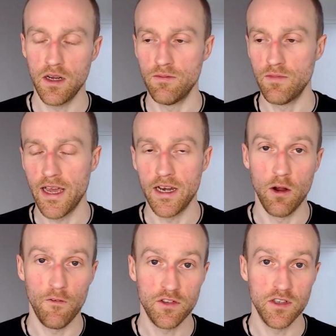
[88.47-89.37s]
They had an
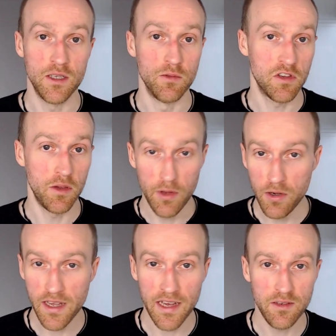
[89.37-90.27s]
officer that was
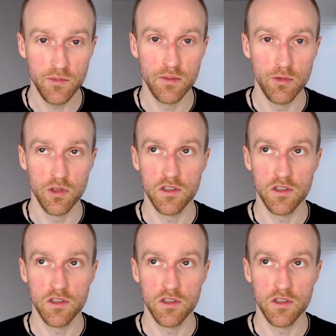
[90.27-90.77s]
communicating with them all